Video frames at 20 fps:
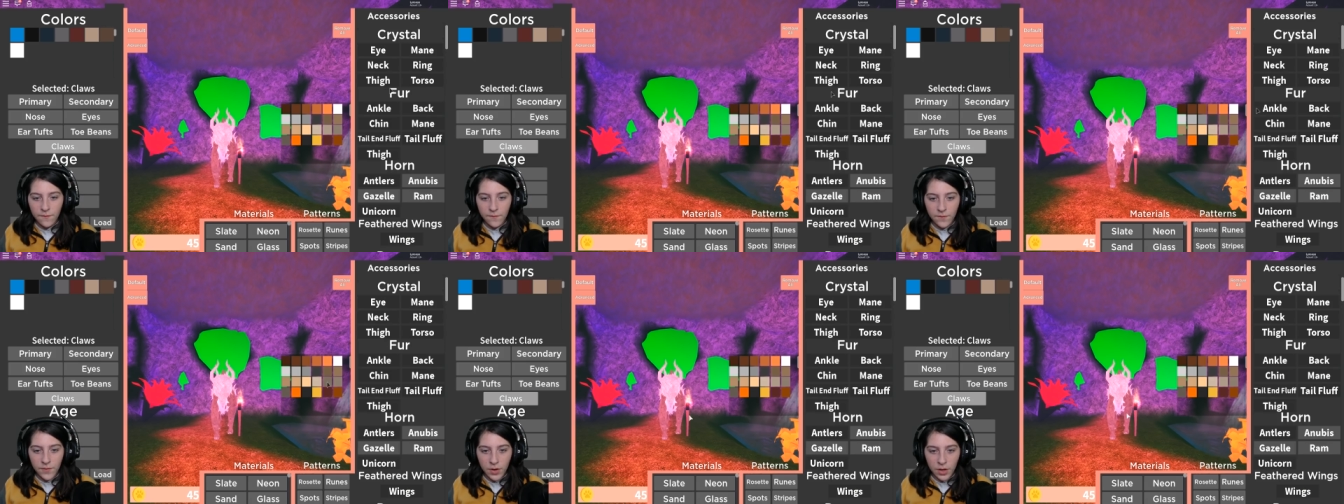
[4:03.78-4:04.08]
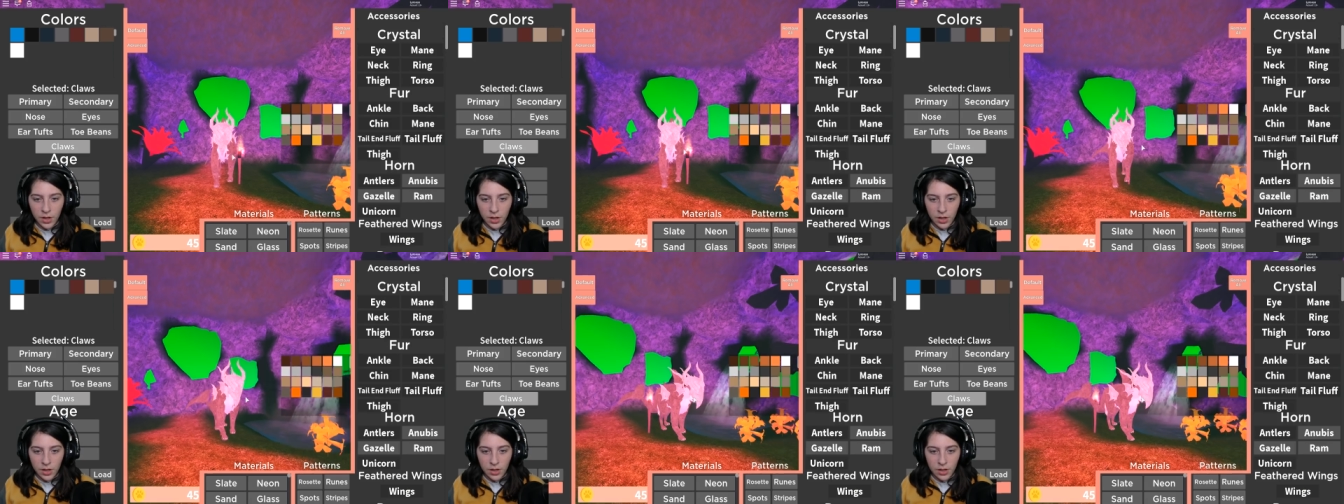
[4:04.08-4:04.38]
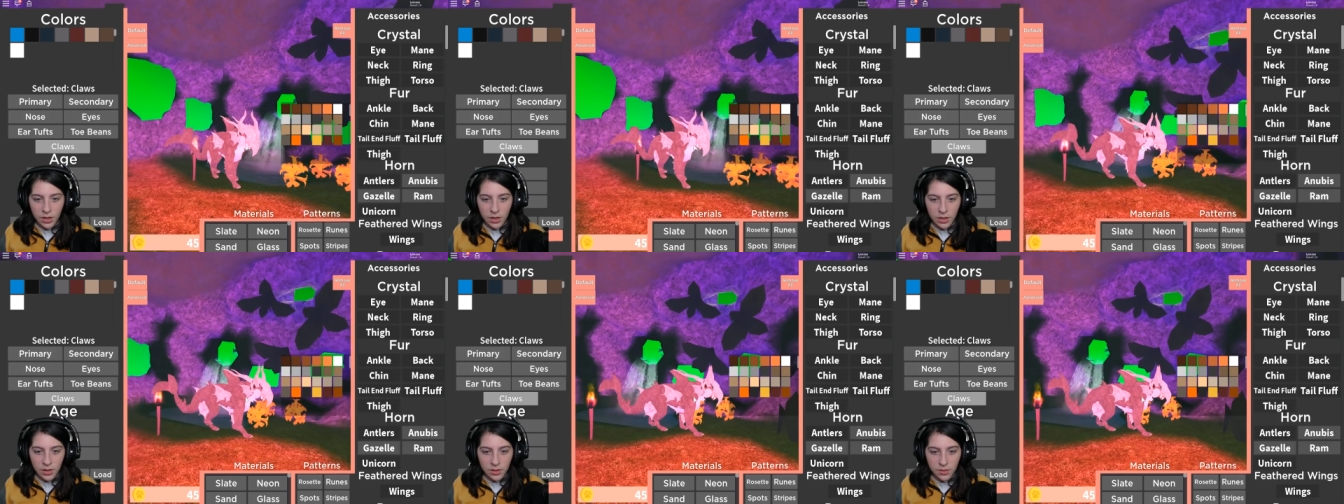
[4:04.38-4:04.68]

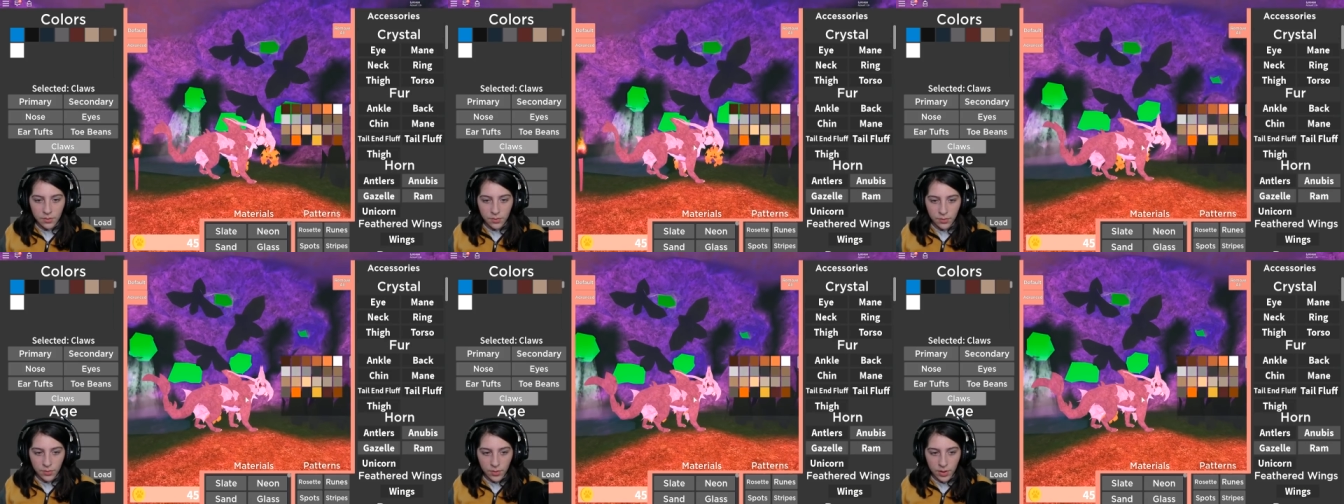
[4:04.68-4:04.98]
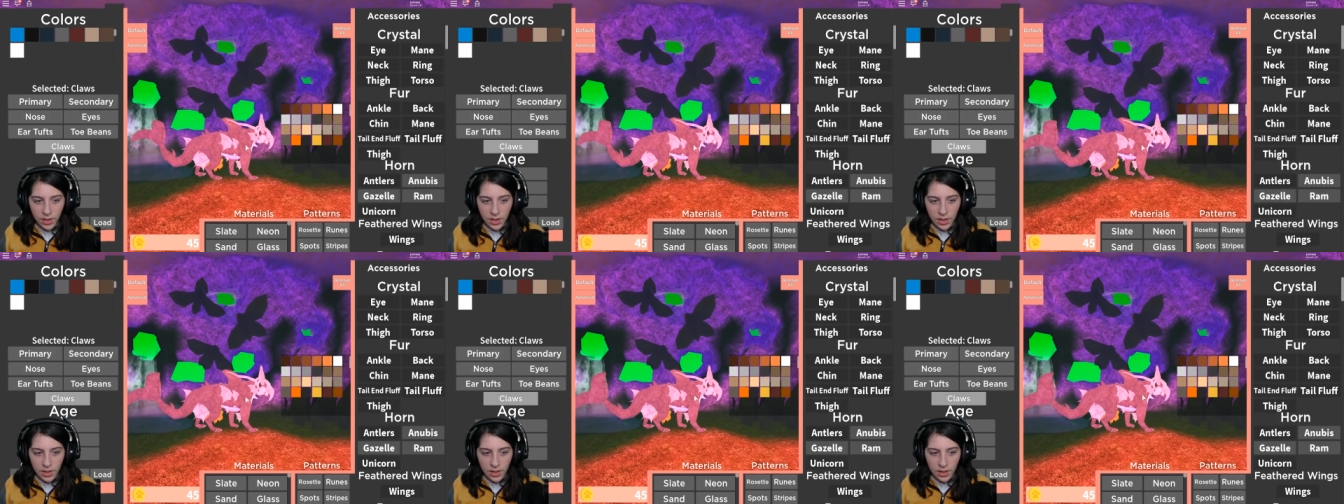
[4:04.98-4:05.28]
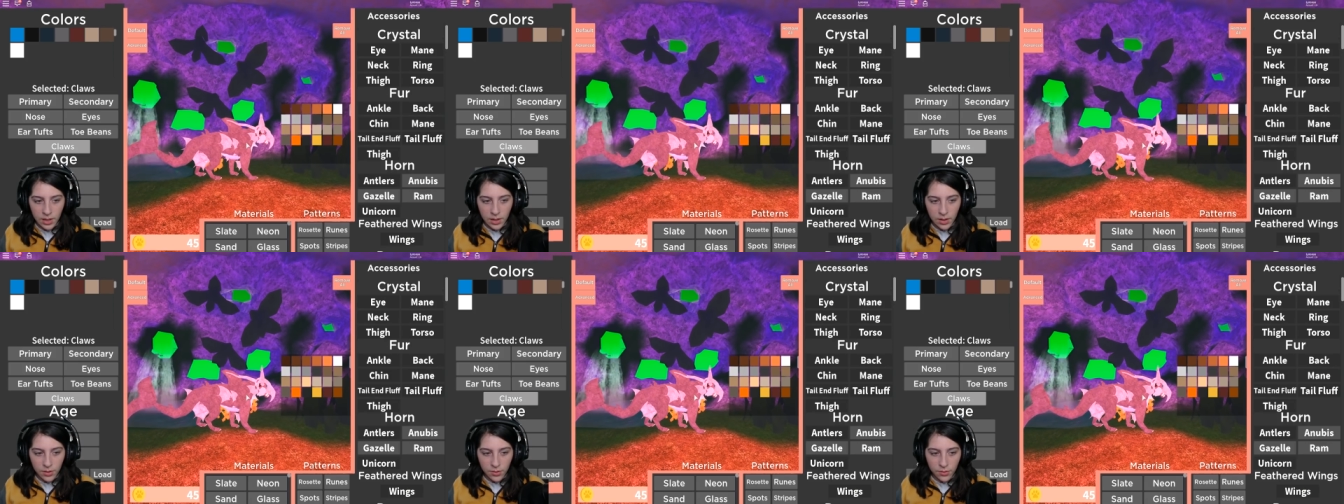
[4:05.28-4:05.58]
Fur. We
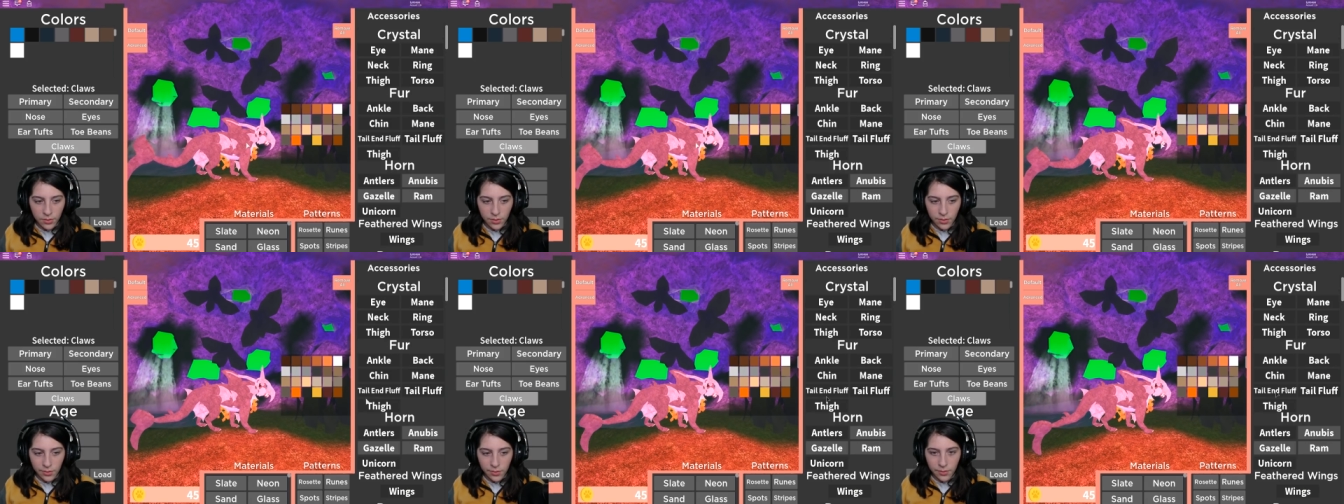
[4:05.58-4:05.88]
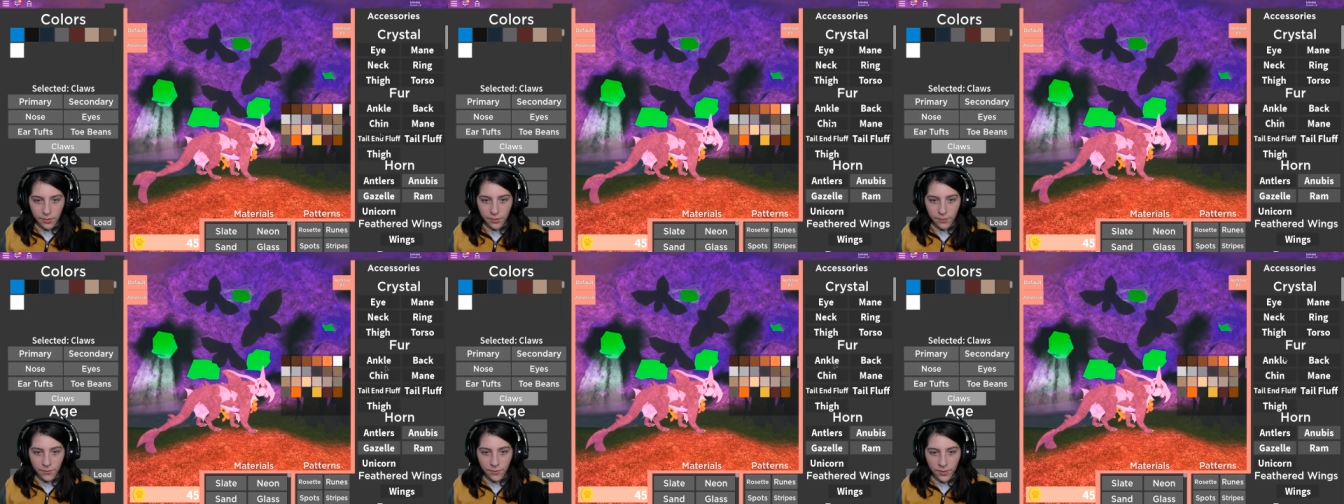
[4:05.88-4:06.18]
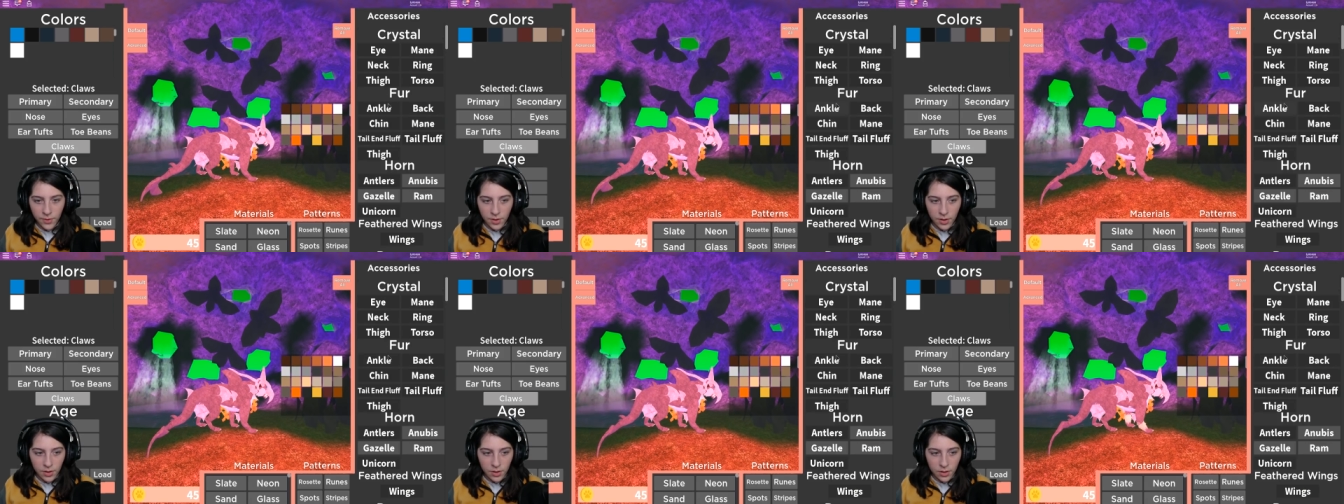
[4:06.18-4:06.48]
can go
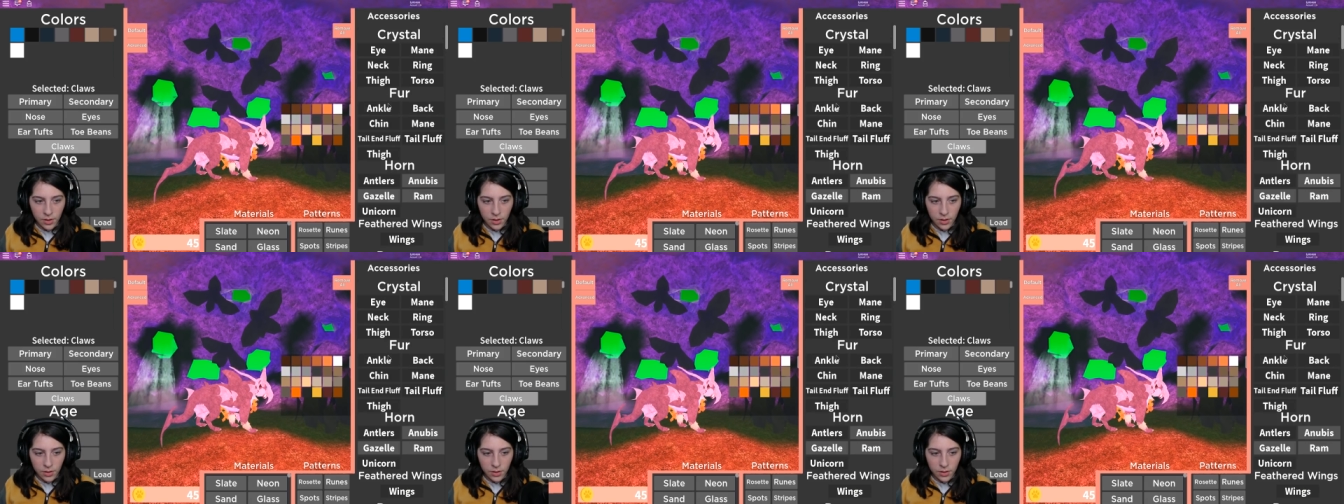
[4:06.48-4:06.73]
fur